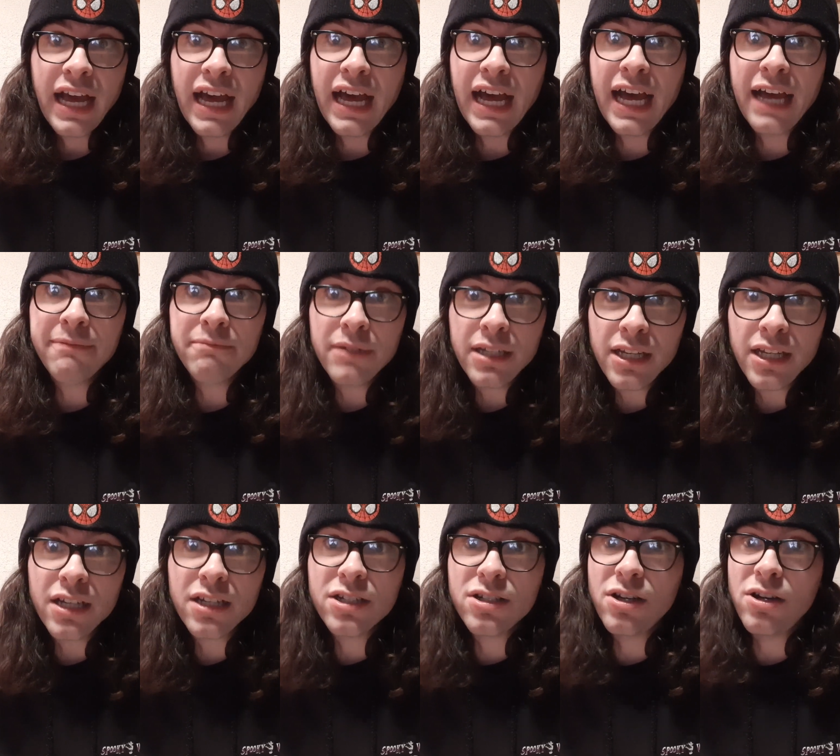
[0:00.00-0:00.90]
I'm
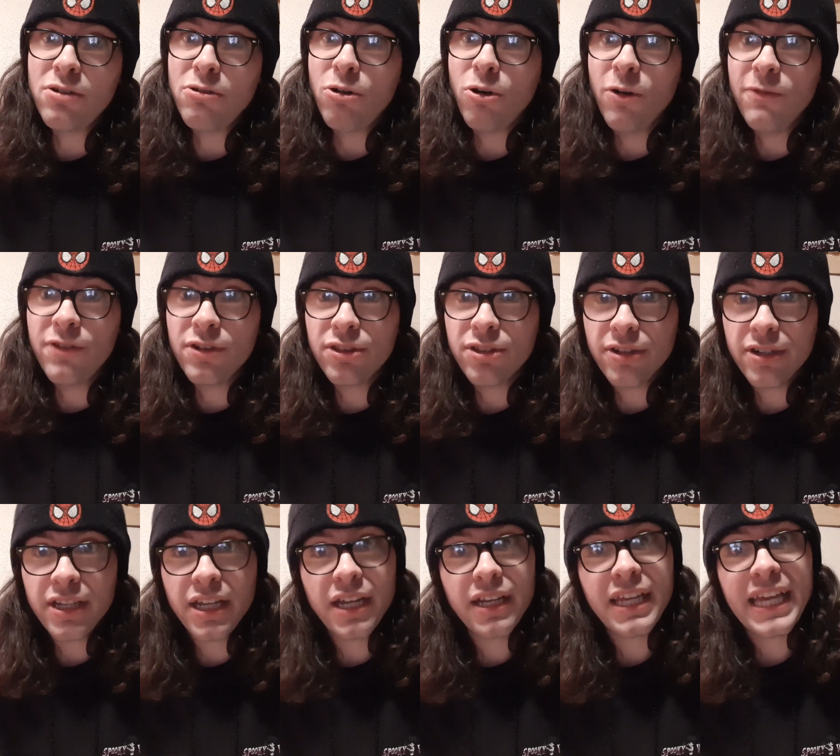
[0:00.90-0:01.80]
going to go over
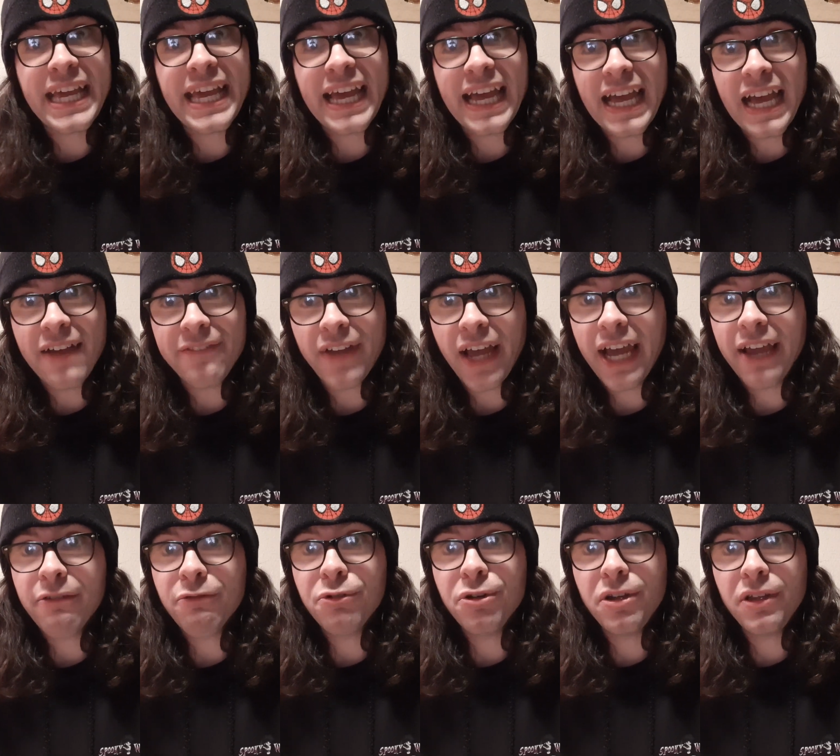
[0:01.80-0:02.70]
38 and a half. I
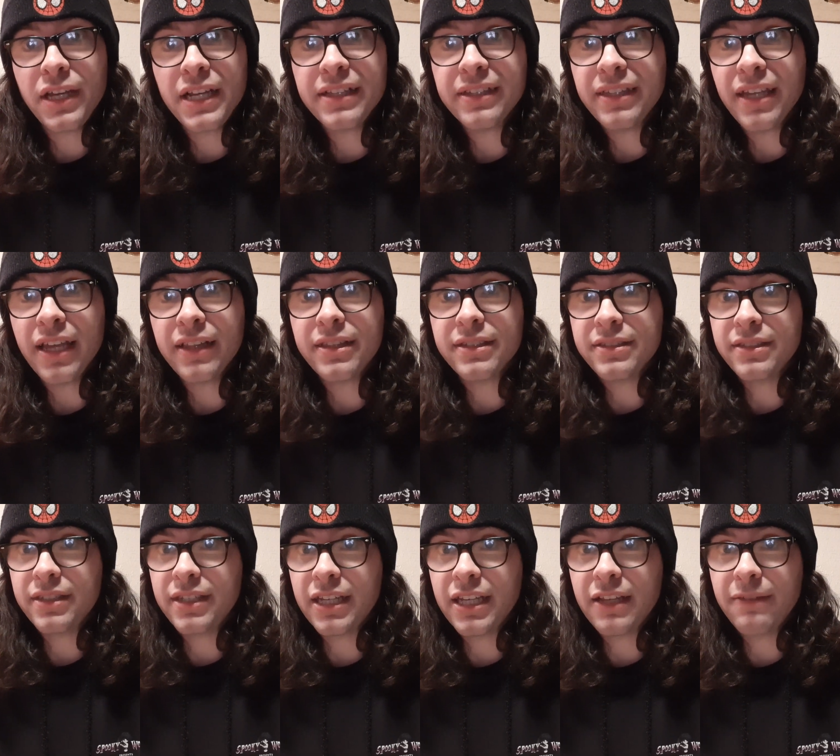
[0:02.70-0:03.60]
really think this
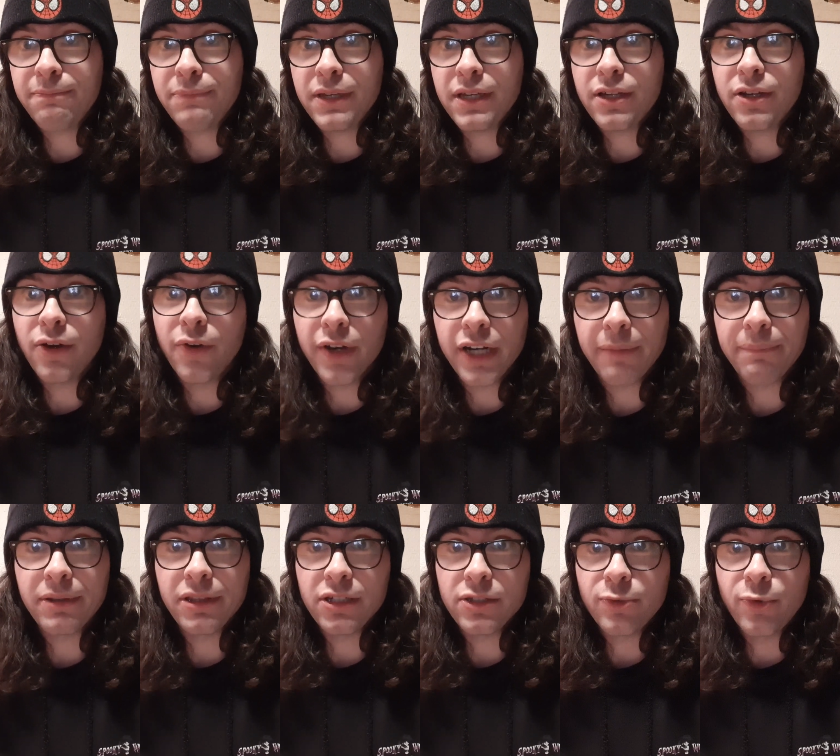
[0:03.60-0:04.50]
is going to be going
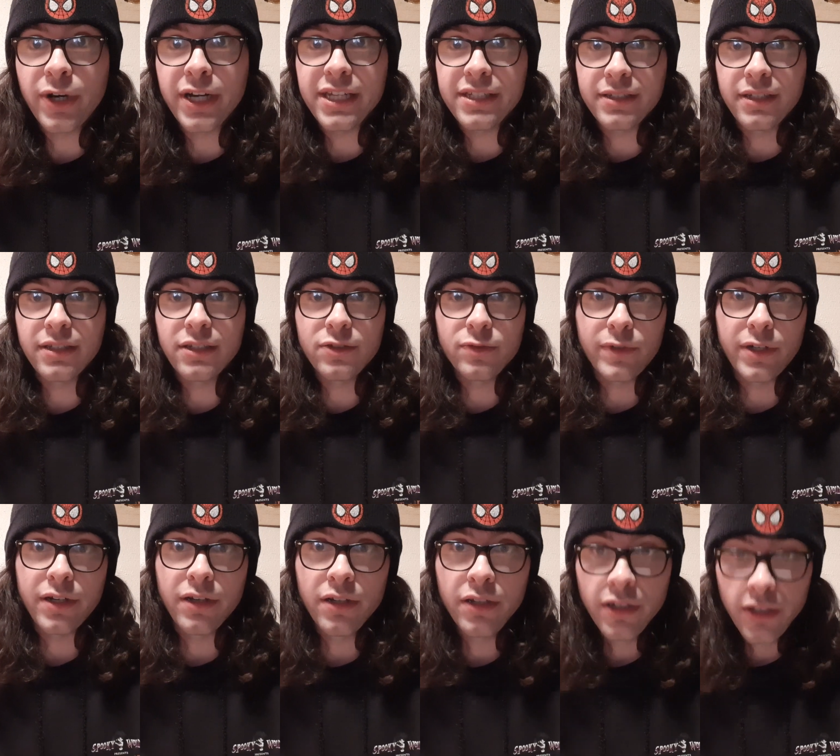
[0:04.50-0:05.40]
up in the 20s on this
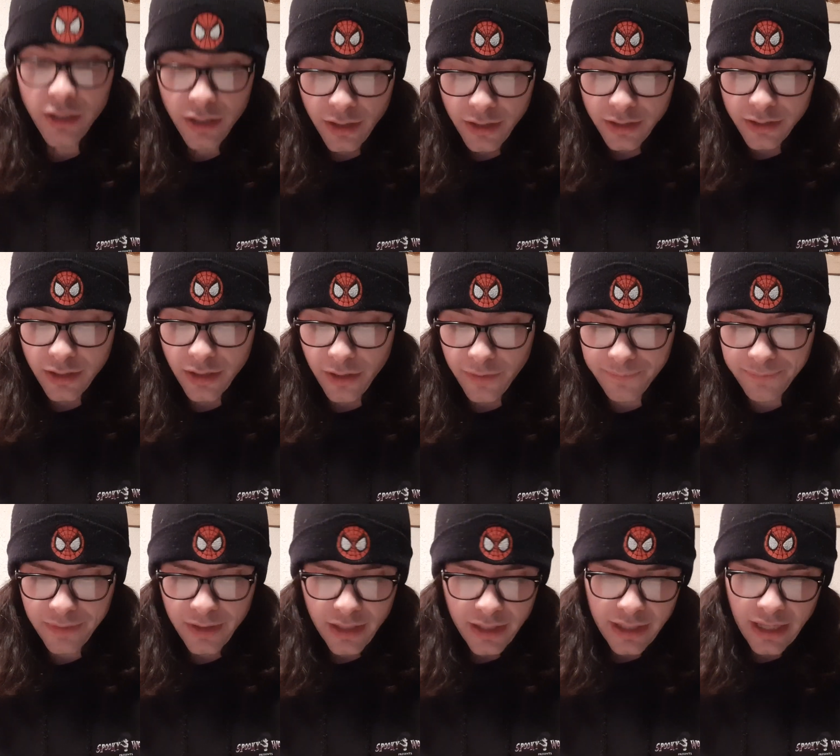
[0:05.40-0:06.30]
one. So
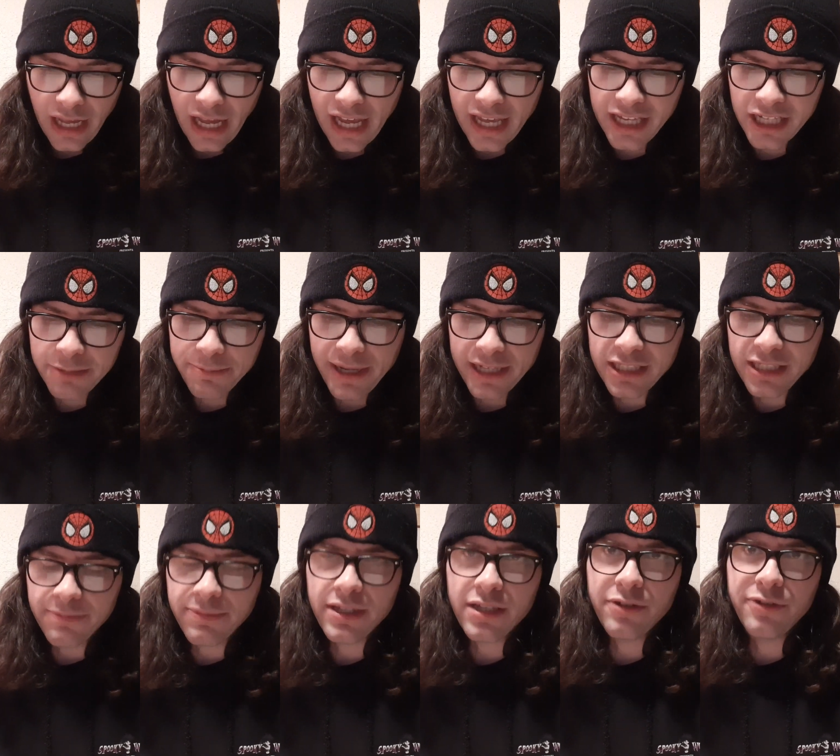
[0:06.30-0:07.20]
I expect
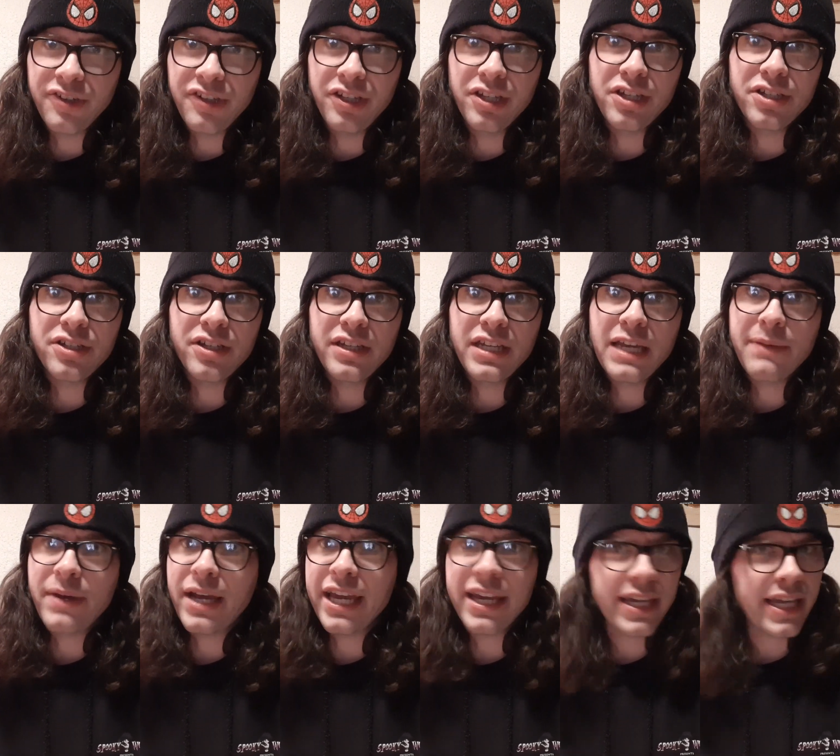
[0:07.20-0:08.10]
it to be really a good
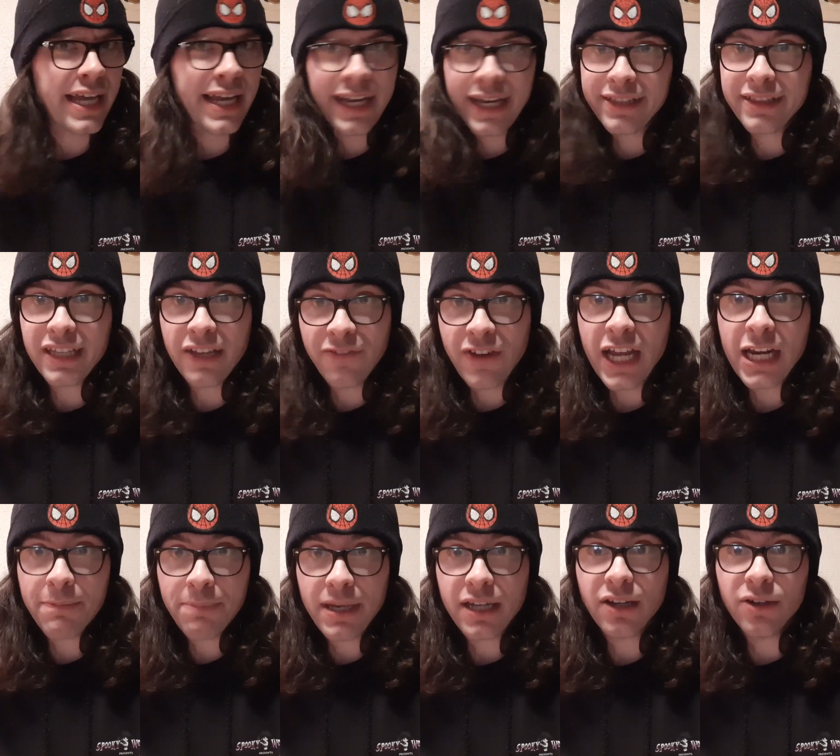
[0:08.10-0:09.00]
game. I, I if I had
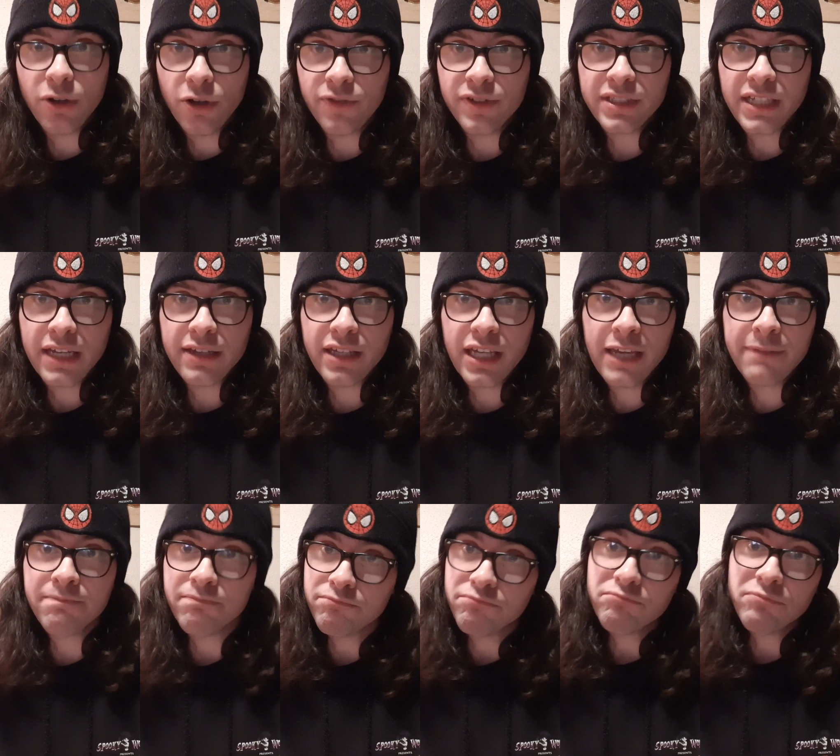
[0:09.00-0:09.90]
to pick an overtime
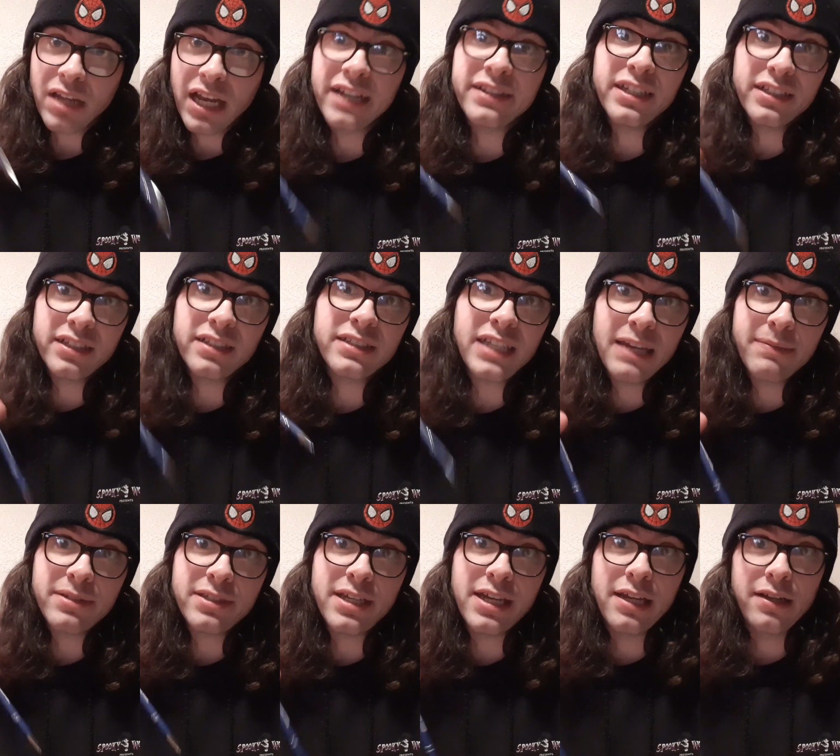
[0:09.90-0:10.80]
game, I think this
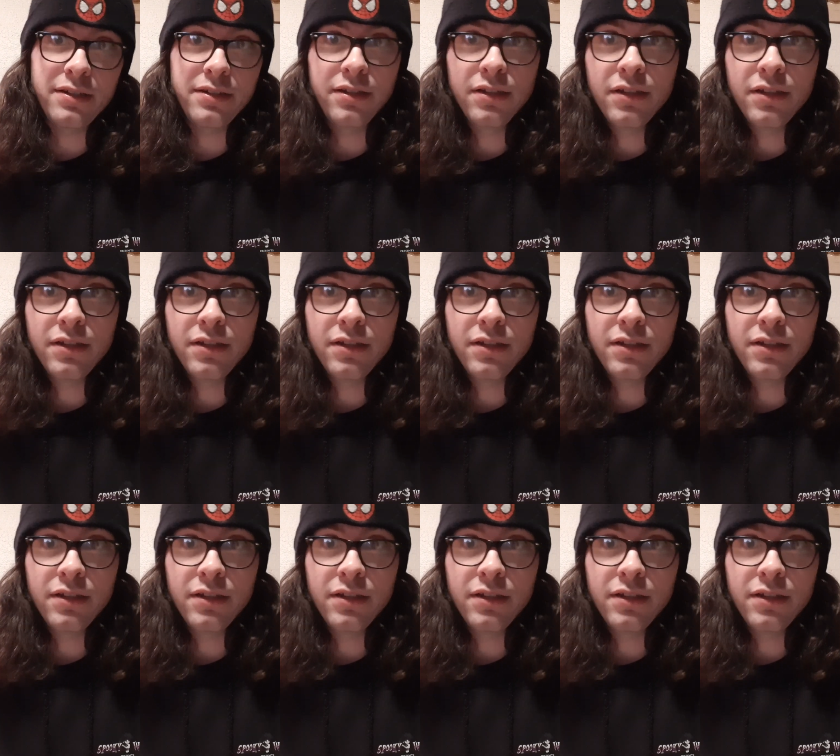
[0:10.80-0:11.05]
game is it.